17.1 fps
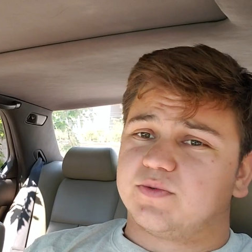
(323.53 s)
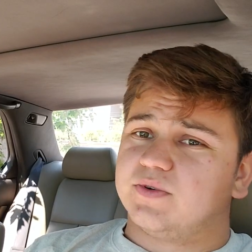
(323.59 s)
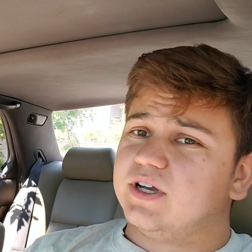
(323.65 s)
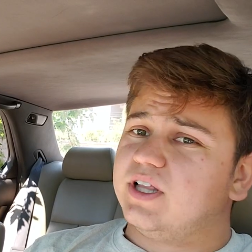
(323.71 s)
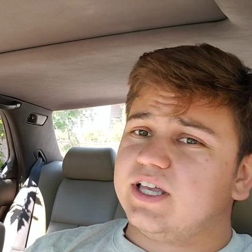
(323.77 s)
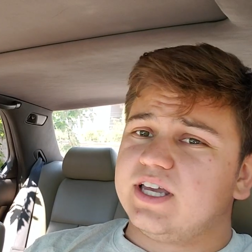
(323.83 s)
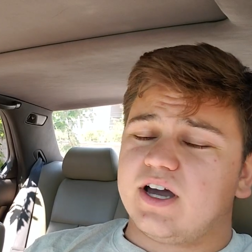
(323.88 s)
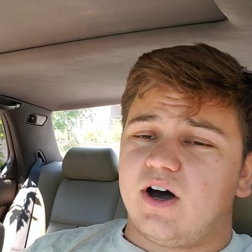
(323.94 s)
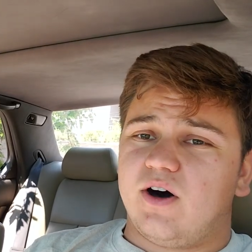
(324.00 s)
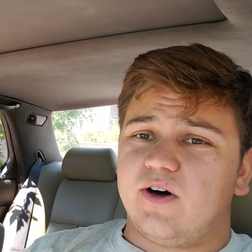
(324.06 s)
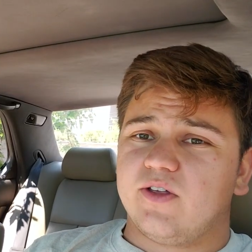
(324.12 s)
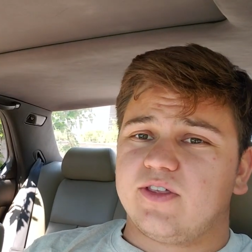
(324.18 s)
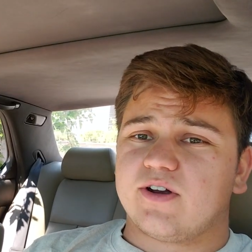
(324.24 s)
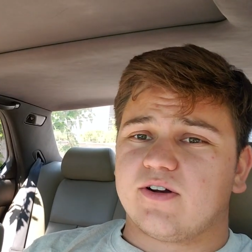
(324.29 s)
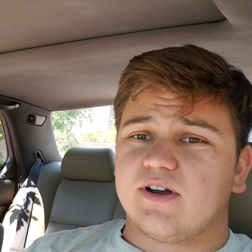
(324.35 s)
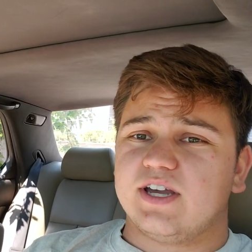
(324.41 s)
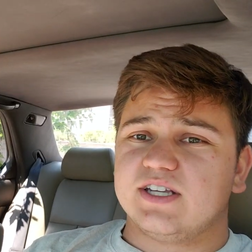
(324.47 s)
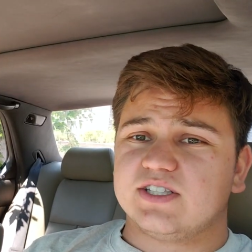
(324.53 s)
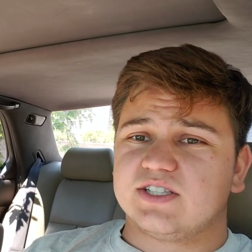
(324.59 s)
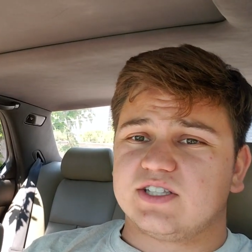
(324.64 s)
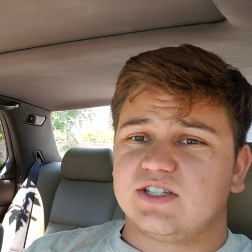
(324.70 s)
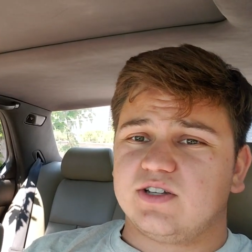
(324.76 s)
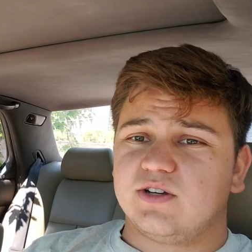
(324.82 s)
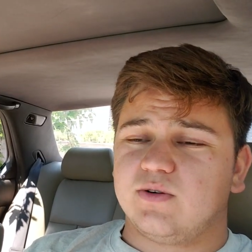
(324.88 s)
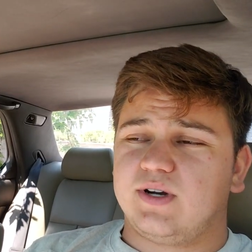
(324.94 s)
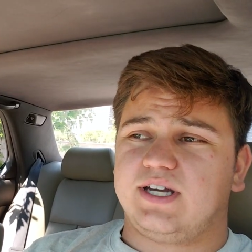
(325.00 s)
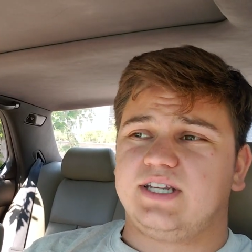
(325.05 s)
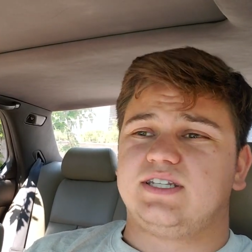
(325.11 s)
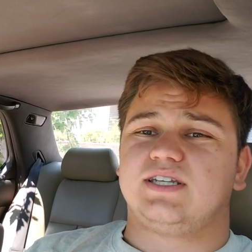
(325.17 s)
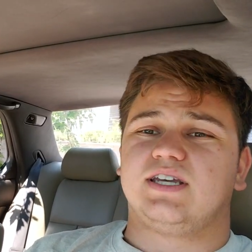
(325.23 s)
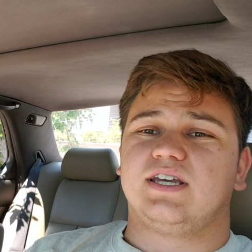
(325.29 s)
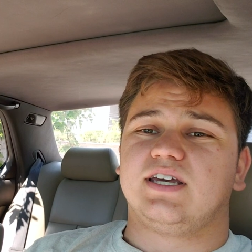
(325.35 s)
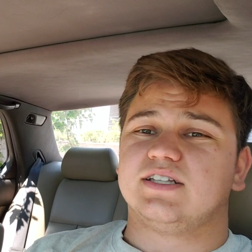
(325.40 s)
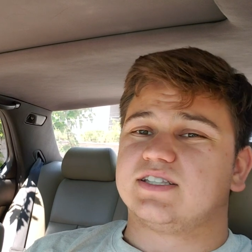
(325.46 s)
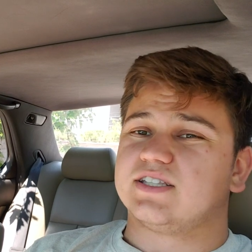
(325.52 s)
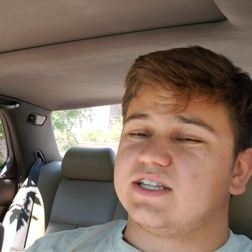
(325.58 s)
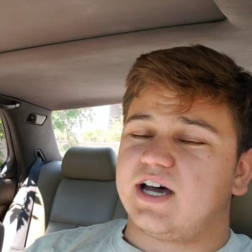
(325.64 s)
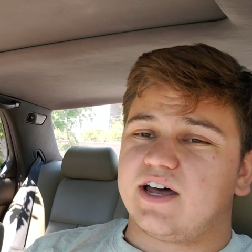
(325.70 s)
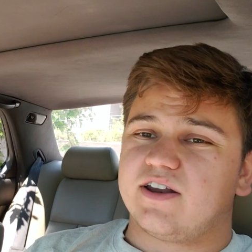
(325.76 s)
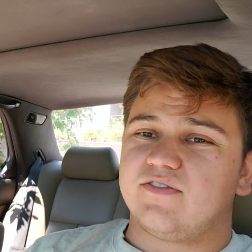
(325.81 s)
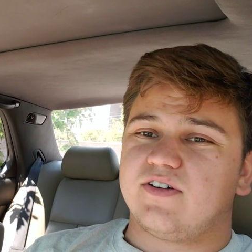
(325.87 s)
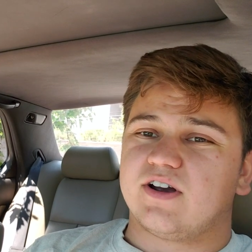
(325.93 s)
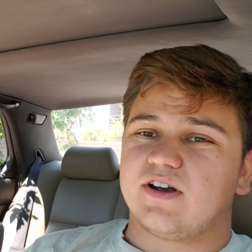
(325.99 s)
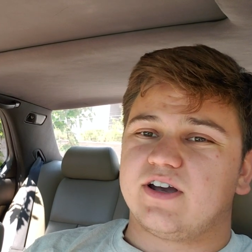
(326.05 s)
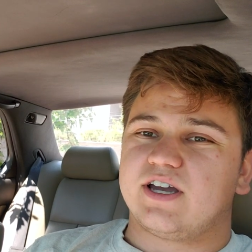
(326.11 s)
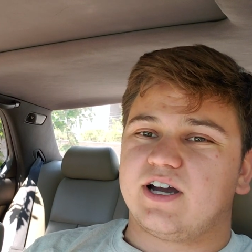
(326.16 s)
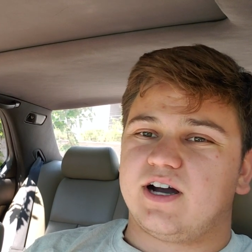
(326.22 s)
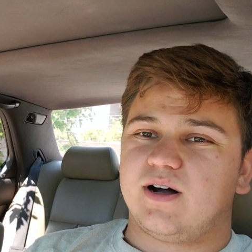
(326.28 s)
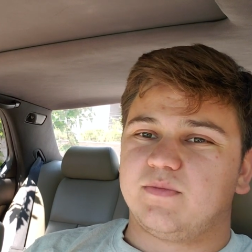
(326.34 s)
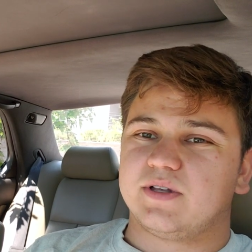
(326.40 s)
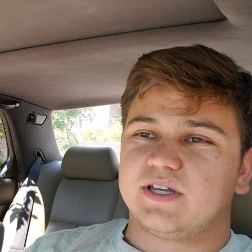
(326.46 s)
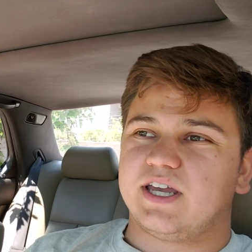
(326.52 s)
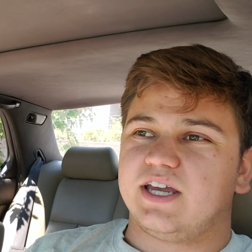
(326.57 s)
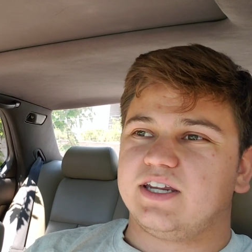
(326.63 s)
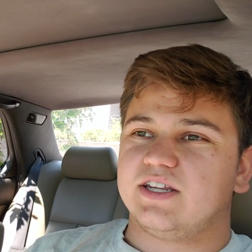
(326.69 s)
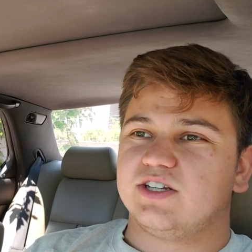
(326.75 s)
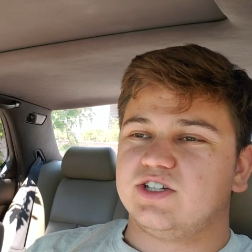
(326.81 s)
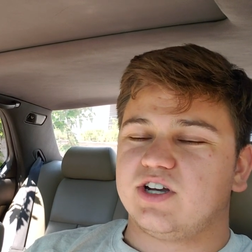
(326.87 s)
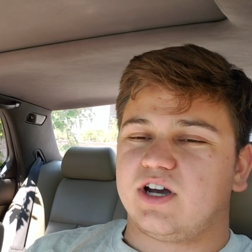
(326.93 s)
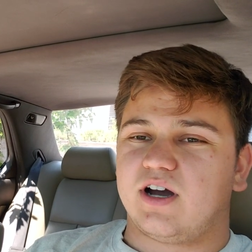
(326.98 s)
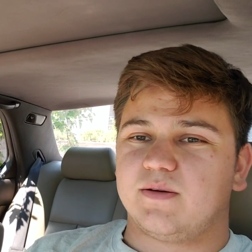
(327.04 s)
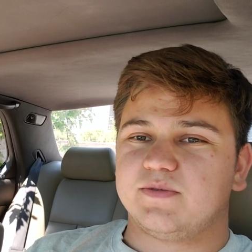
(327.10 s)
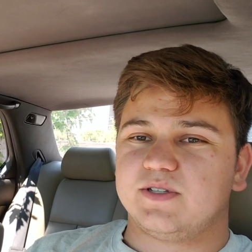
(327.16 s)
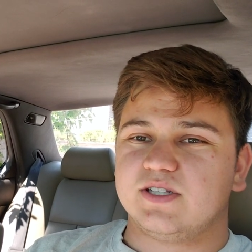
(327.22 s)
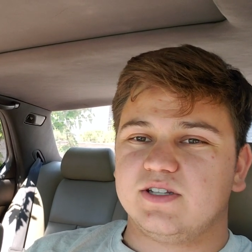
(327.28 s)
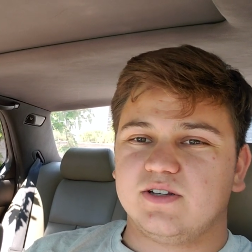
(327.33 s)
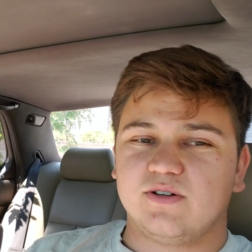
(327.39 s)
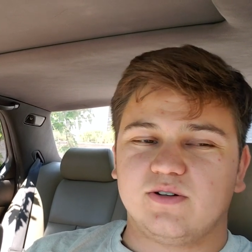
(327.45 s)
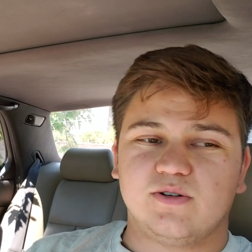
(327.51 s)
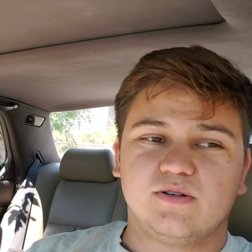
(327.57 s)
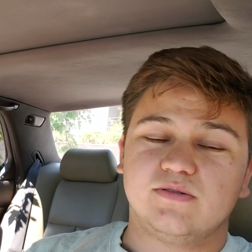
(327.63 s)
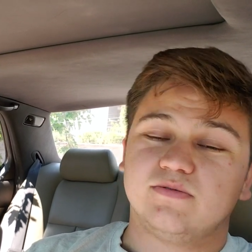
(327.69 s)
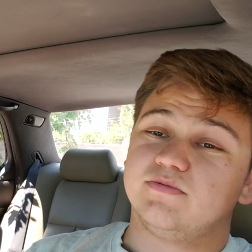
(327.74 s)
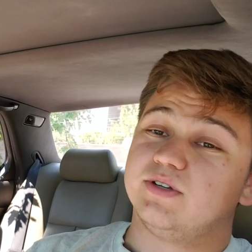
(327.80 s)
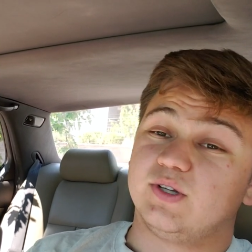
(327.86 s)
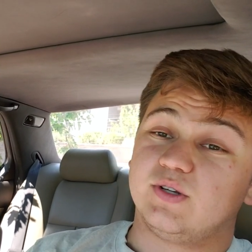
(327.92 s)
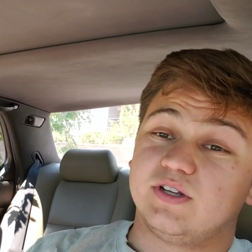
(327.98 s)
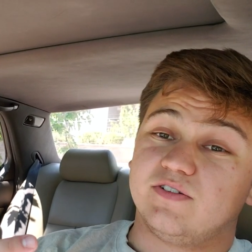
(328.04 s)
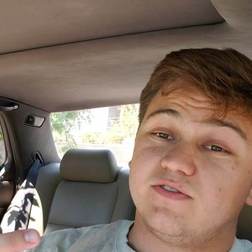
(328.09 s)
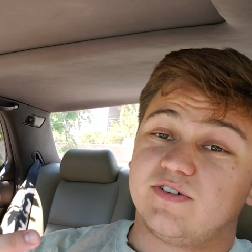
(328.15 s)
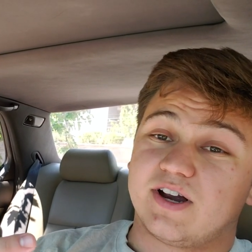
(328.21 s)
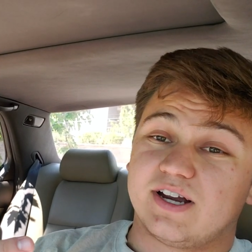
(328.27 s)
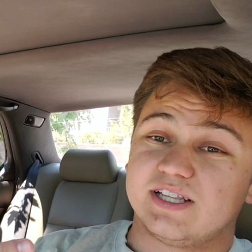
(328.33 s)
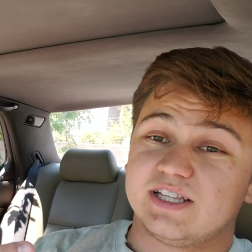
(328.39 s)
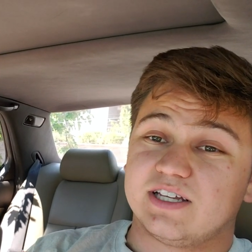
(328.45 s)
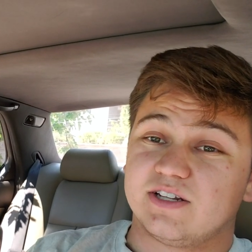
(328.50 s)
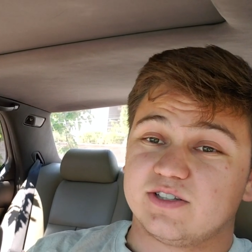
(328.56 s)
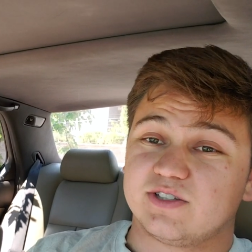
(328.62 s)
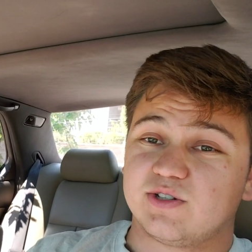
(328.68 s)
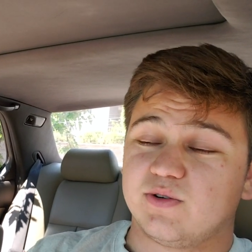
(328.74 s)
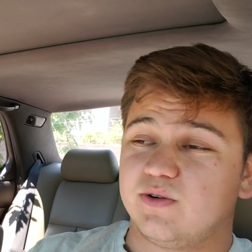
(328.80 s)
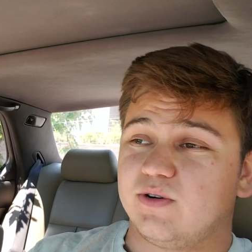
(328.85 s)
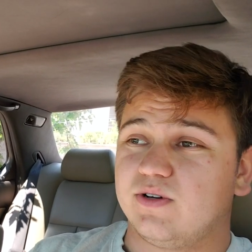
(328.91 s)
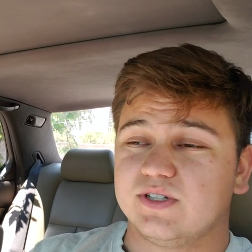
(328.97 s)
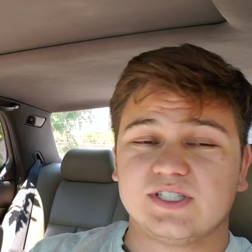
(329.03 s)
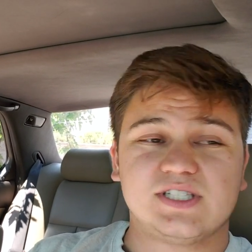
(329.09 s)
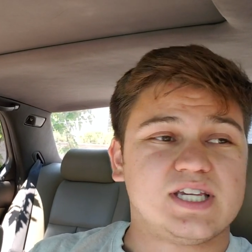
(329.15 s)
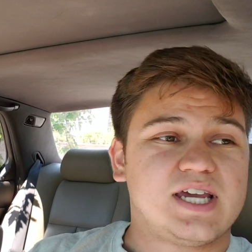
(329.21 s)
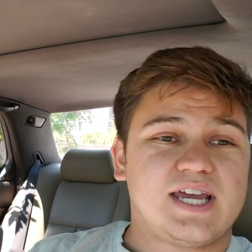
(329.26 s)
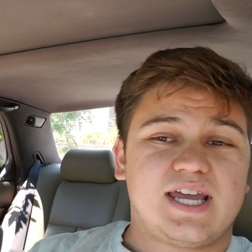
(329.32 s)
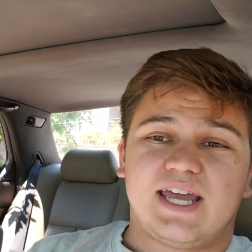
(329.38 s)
really all there is to it. It's not a very complicated job to do. You need very little tools.